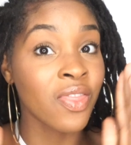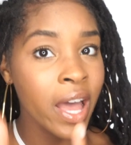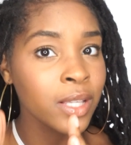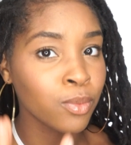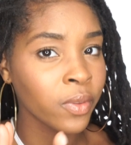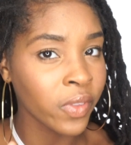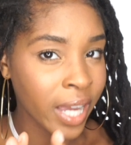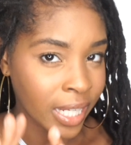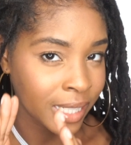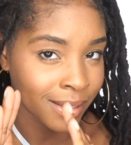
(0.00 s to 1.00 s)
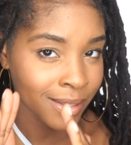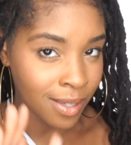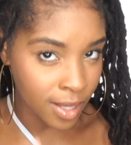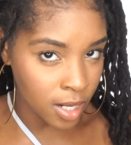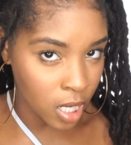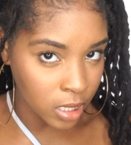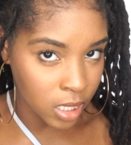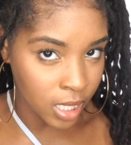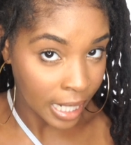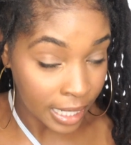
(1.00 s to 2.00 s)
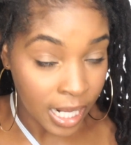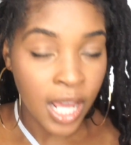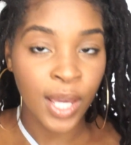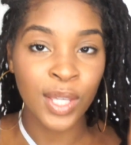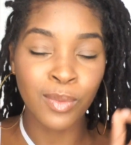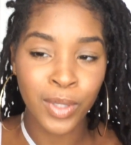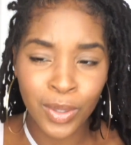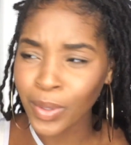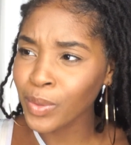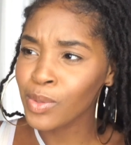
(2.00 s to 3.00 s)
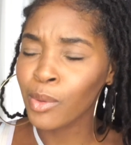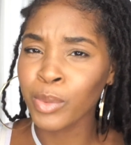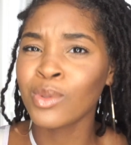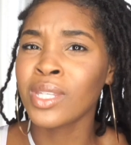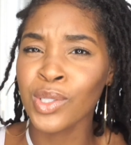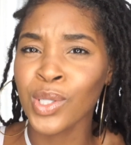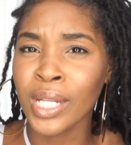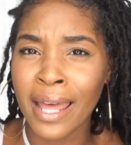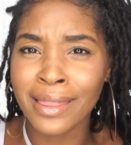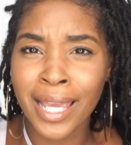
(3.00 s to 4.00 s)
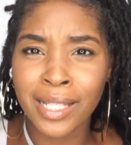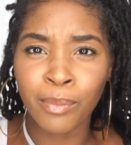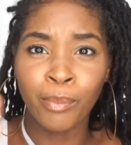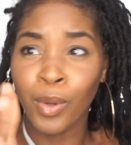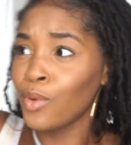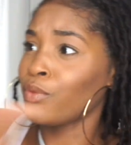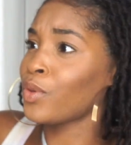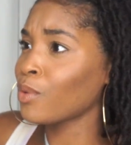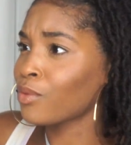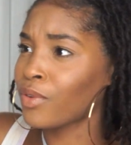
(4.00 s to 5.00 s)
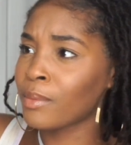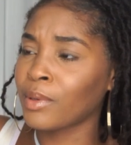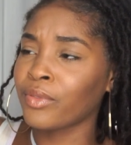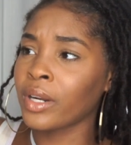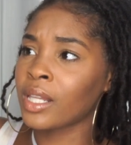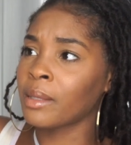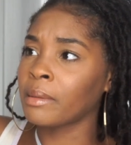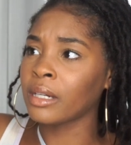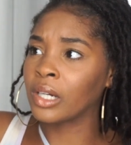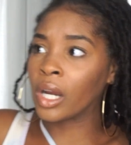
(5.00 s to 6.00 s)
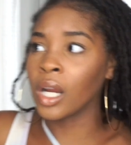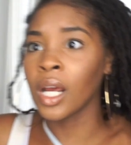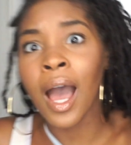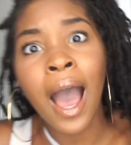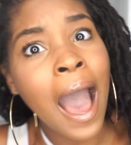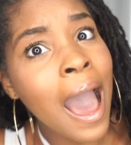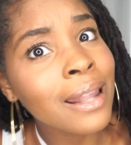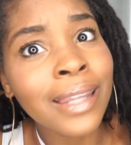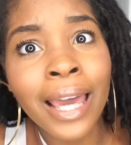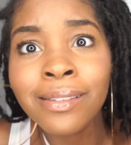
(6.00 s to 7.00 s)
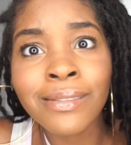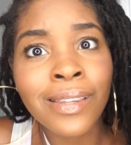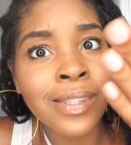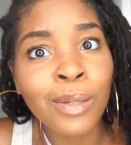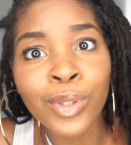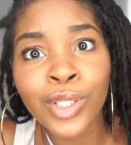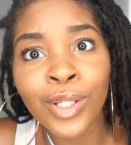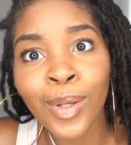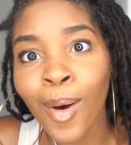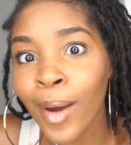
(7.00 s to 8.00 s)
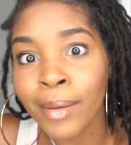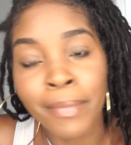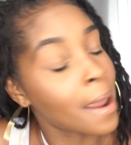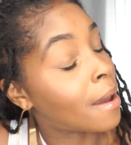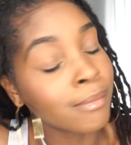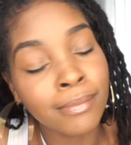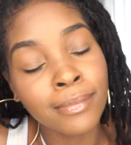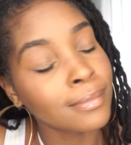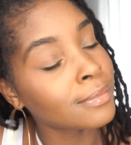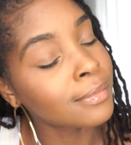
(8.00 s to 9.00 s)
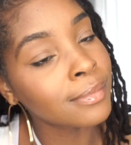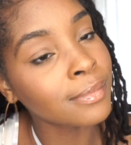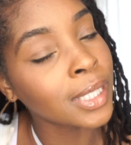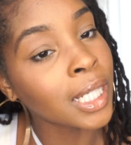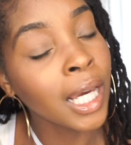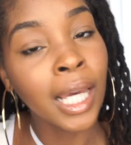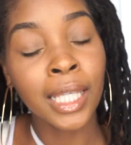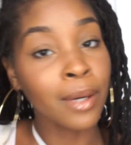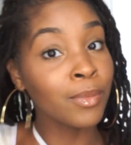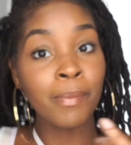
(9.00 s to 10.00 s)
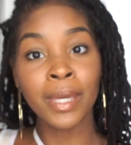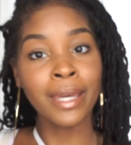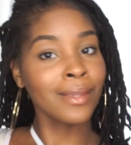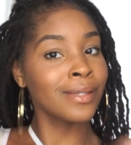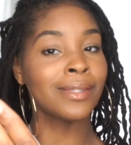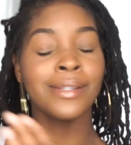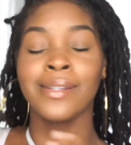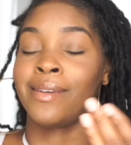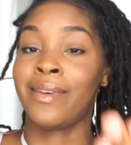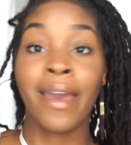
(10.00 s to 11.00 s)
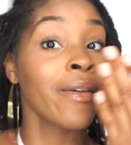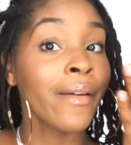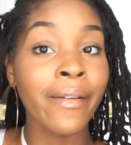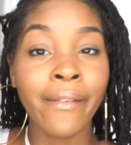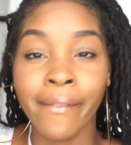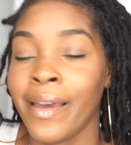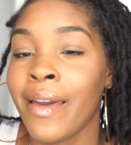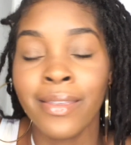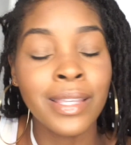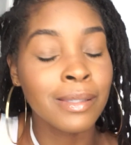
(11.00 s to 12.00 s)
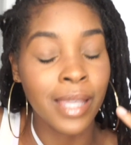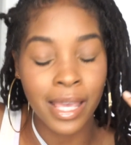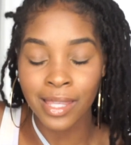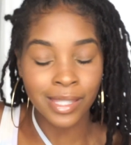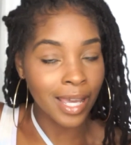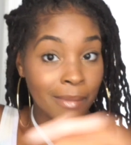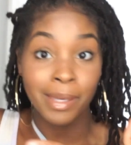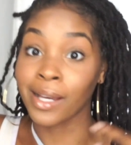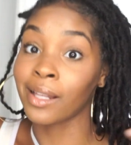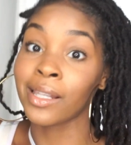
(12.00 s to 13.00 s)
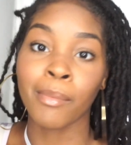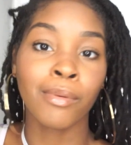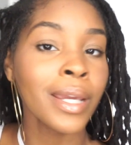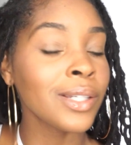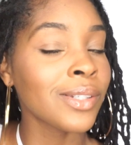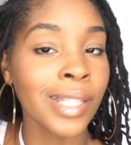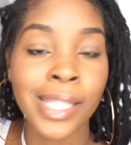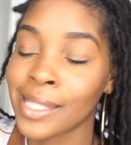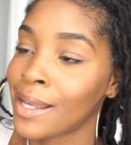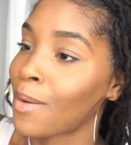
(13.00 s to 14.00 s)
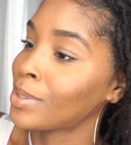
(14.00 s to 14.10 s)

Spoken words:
that's one thing I cannot stand, is when you go to a beautician and they move you from in front of the mirror. I'd like to see what you're doing, ma'am. Can we be in this together? this got to be a collaboration. This is not